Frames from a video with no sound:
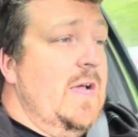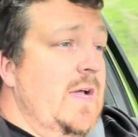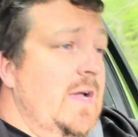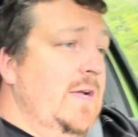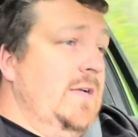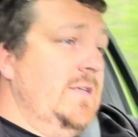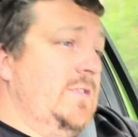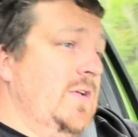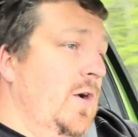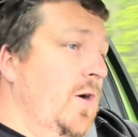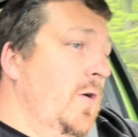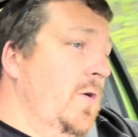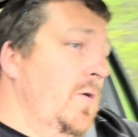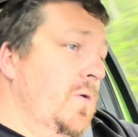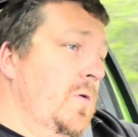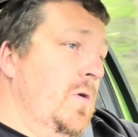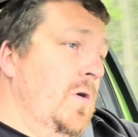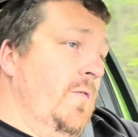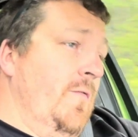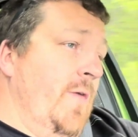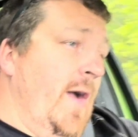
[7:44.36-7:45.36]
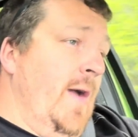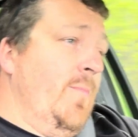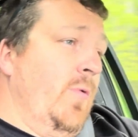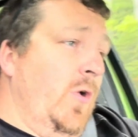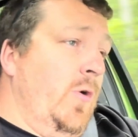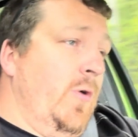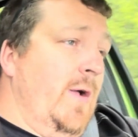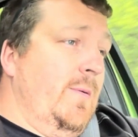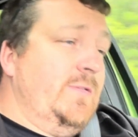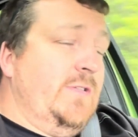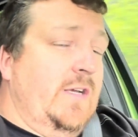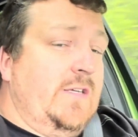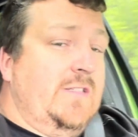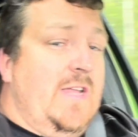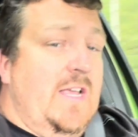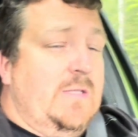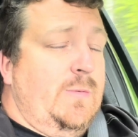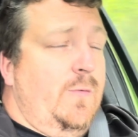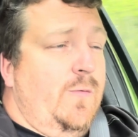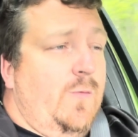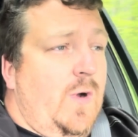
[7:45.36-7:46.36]
So if I blow it up 6
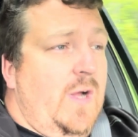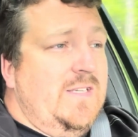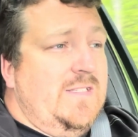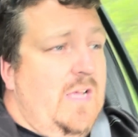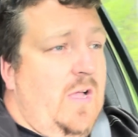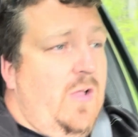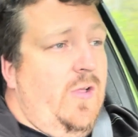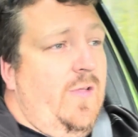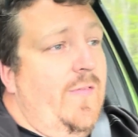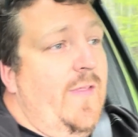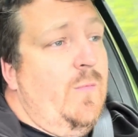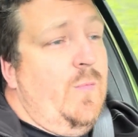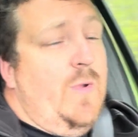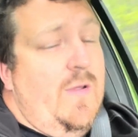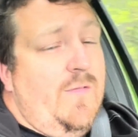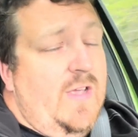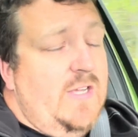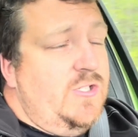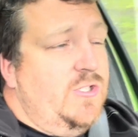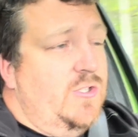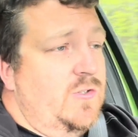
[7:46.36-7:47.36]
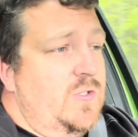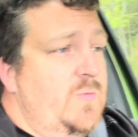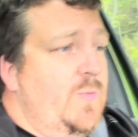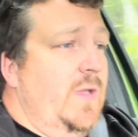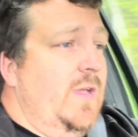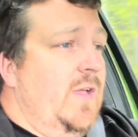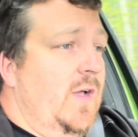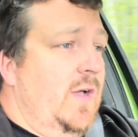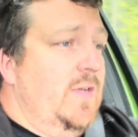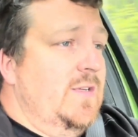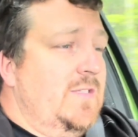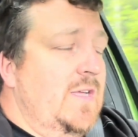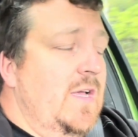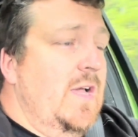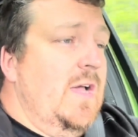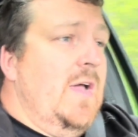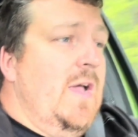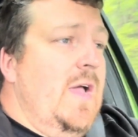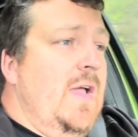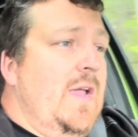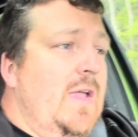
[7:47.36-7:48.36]
days before I sell it, then we have issues because,
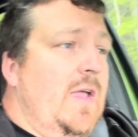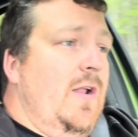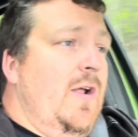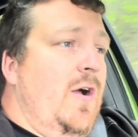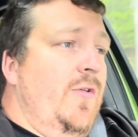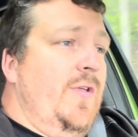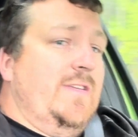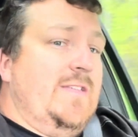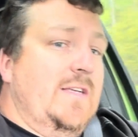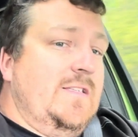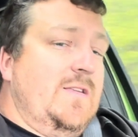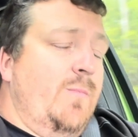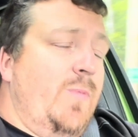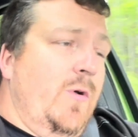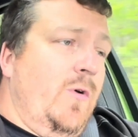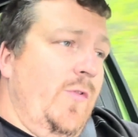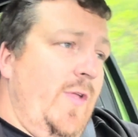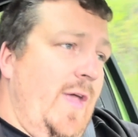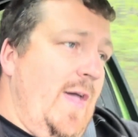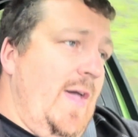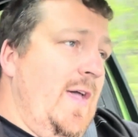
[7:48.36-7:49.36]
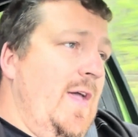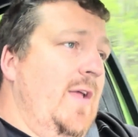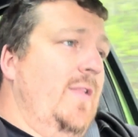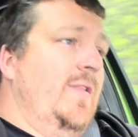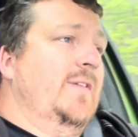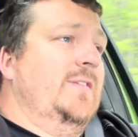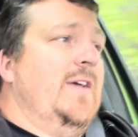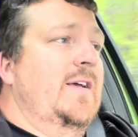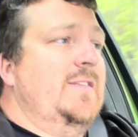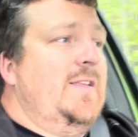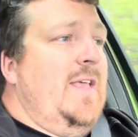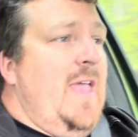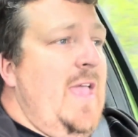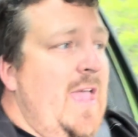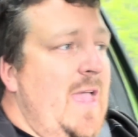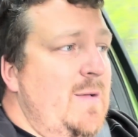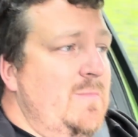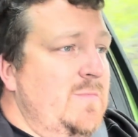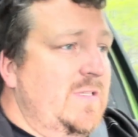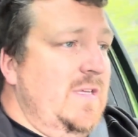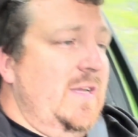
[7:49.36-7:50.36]
you know, this has a built head, this has
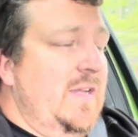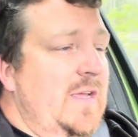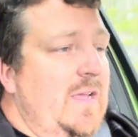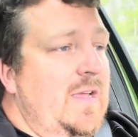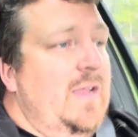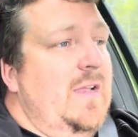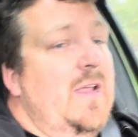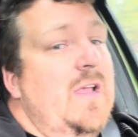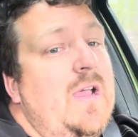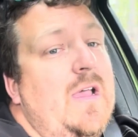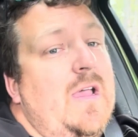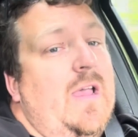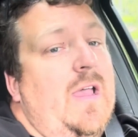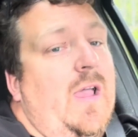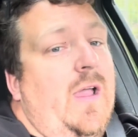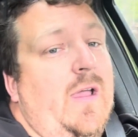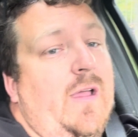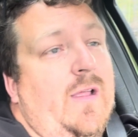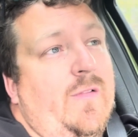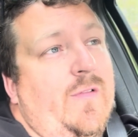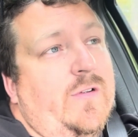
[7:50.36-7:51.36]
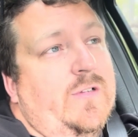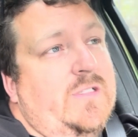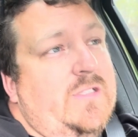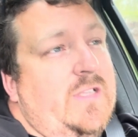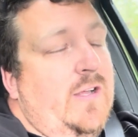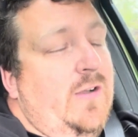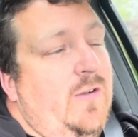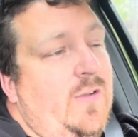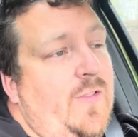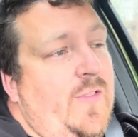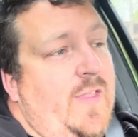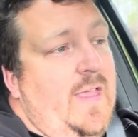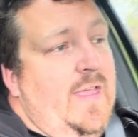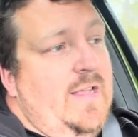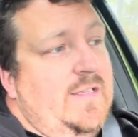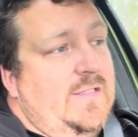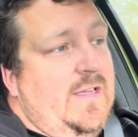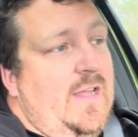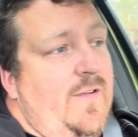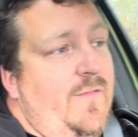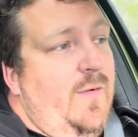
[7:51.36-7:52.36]
cams in it, and there's certain
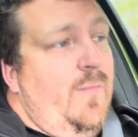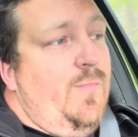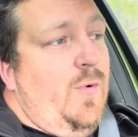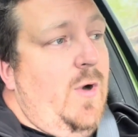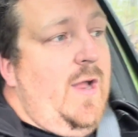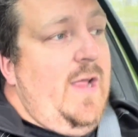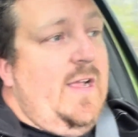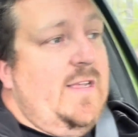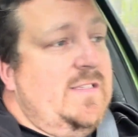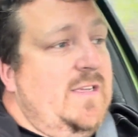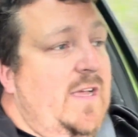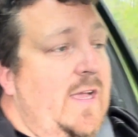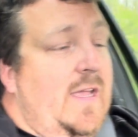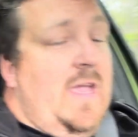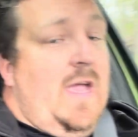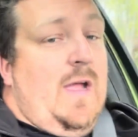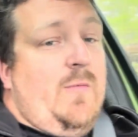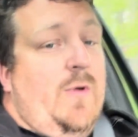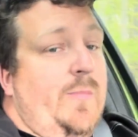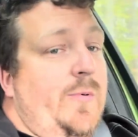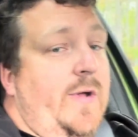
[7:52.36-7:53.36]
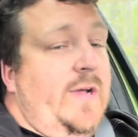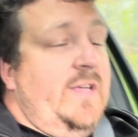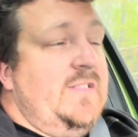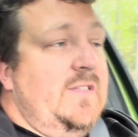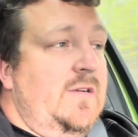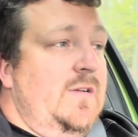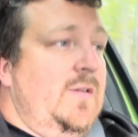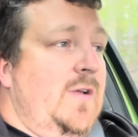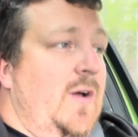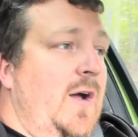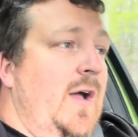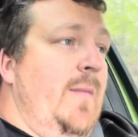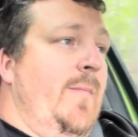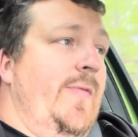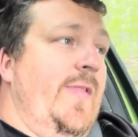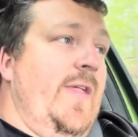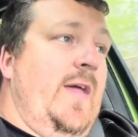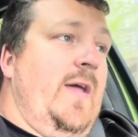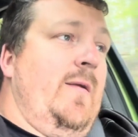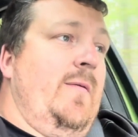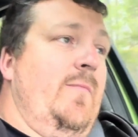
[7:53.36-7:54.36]
things that if it breaks, I can't replace it in time,
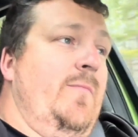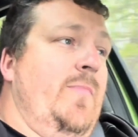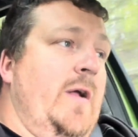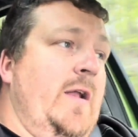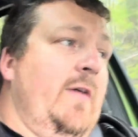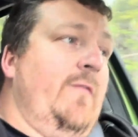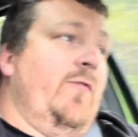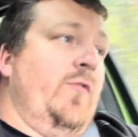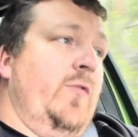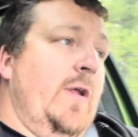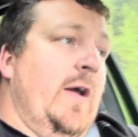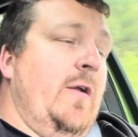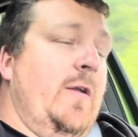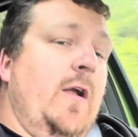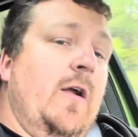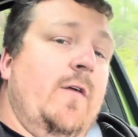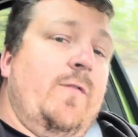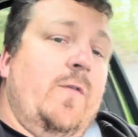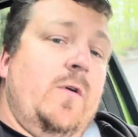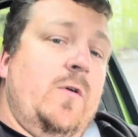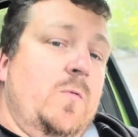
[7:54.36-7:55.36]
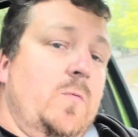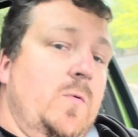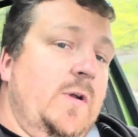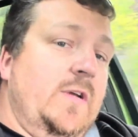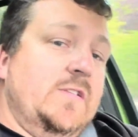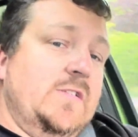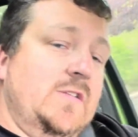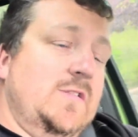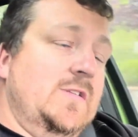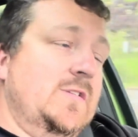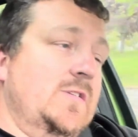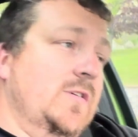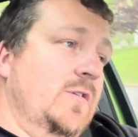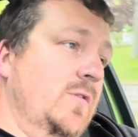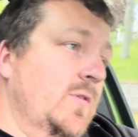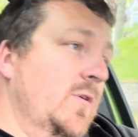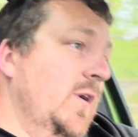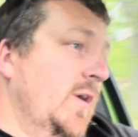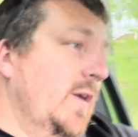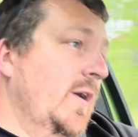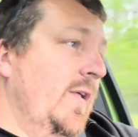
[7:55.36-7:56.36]
then buddy flew down here for no reason. So
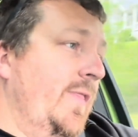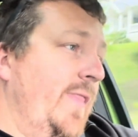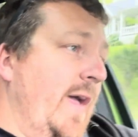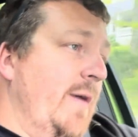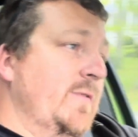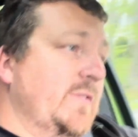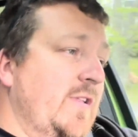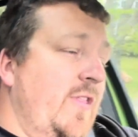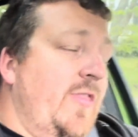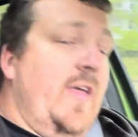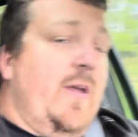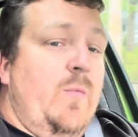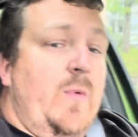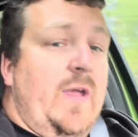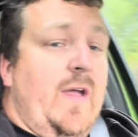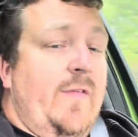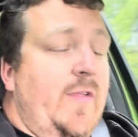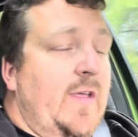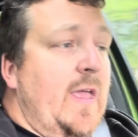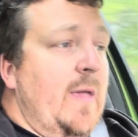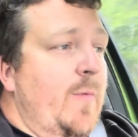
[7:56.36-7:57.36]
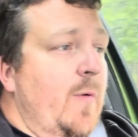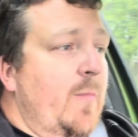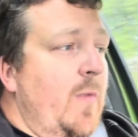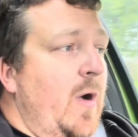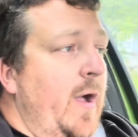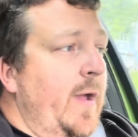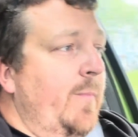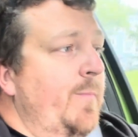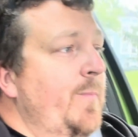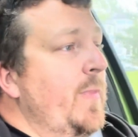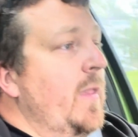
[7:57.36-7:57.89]
that was a thing we had to keep in mind.